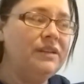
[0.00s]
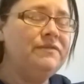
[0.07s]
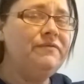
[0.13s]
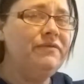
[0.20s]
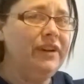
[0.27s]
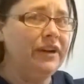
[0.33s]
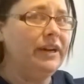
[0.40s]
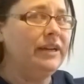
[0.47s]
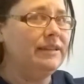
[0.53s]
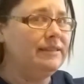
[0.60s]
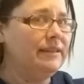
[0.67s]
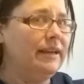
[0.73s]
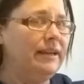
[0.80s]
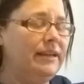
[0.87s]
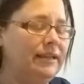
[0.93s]
Very
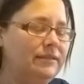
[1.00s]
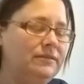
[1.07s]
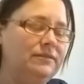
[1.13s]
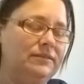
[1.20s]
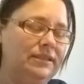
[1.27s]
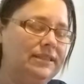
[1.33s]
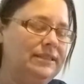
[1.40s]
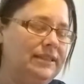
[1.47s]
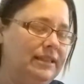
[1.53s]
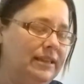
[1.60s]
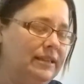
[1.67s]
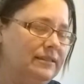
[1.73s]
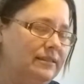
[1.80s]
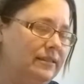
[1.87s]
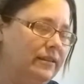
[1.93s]
exciting to see
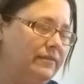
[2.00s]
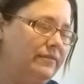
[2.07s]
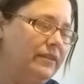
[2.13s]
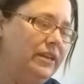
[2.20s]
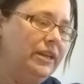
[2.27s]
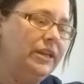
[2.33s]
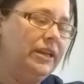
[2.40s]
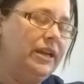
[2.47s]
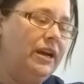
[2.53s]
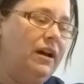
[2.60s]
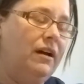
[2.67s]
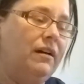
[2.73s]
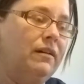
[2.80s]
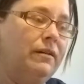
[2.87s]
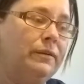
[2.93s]
that stuff.
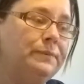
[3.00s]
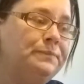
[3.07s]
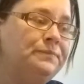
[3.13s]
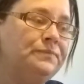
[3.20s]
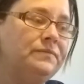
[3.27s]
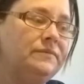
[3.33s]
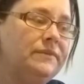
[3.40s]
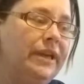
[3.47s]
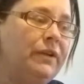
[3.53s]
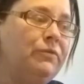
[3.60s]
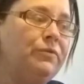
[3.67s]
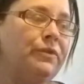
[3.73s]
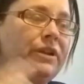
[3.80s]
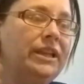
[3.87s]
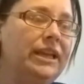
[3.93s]
It
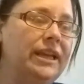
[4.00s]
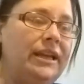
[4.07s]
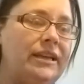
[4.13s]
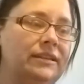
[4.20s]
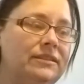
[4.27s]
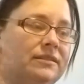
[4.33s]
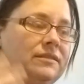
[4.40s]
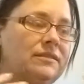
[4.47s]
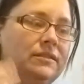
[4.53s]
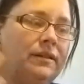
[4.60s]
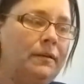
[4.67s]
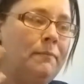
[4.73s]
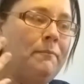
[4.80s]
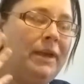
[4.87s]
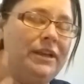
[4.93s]
really
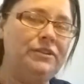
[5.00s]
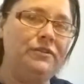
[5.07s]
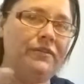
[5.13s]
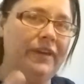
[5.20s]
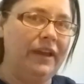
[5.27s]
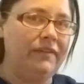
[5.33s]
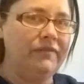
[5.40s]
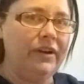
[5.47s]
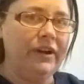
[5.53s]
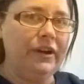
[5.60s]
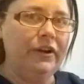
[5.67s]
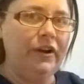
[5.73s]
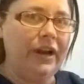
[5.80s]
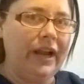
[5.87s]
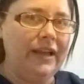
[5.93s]
makes you think very
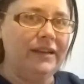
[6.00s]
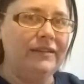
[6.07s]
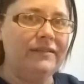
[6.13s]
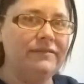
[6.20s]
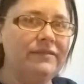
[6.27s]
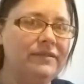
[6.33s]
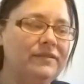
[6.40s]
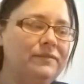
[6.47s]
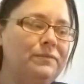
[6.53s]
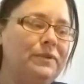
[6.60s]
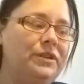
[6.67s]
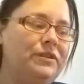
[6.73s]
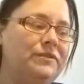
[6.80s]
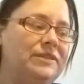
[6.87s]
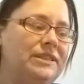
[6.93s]
creative when
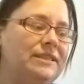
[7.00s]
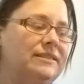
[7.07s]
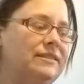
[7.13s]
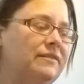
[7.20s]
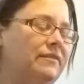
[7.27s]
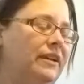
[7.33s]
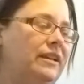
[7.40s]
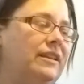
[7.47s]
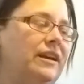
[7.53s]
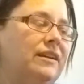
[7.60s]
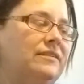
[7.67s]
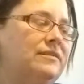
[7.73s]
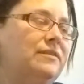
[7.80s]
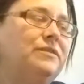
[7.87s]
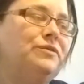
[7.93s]
you see stuff like that,
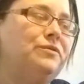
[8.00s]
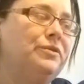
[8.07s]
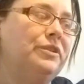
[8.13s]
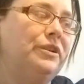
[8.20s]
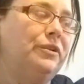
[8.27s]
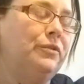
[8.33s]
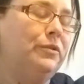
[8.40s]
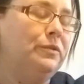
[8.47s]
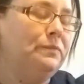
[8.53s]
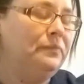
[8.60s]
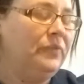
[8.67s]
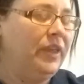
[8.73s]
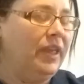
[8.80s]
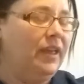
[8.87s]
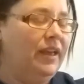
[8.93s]
so it's really cool.
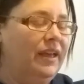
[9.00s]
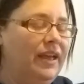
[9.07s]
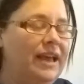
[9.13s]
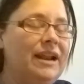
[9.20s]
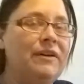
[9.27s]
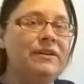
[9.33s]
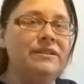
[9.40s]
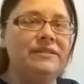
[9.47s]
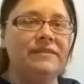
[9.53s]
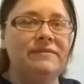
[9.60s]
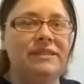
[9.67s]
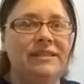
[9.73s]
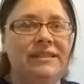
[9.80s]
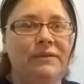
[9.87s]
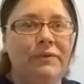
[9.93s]
And I always love to
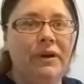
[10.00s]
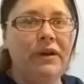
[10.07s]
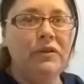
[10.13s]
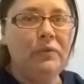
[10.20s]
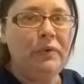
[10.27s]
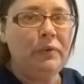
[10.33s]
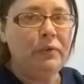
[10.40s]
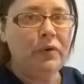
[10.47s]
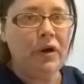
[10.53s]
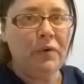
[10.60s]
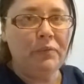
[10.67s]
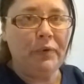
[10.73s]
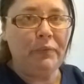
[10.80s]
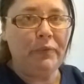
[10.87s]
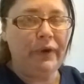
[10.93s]
see what other people come
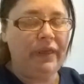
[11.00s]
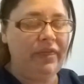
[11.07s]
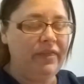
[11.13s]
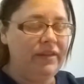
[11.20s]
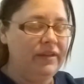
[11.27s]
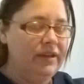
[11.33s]
up with.